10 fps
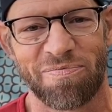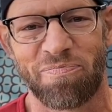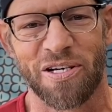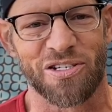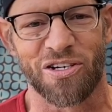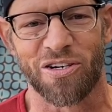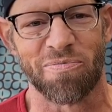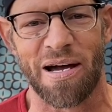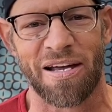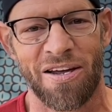picture or a
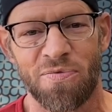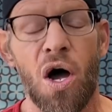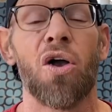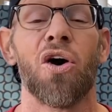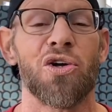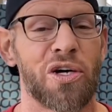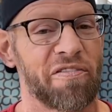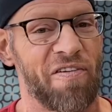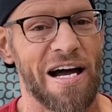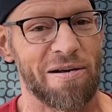magazine. Oh, no, you can
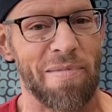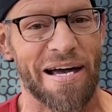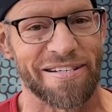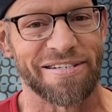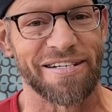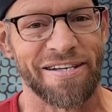find a magazine.